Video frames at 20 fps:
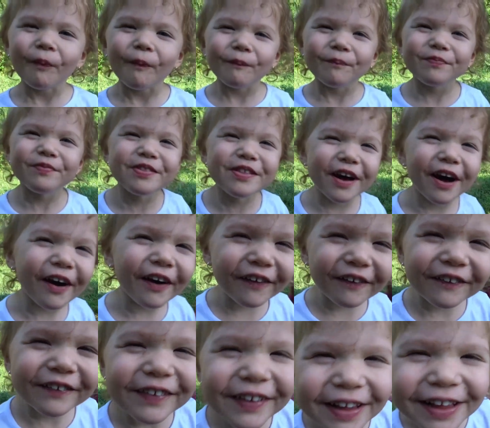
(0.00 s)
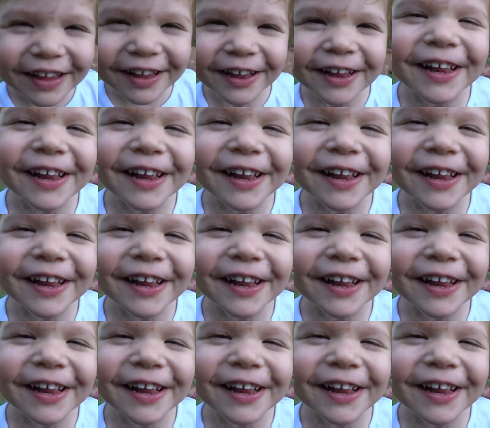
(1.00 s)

Let's go throw these through the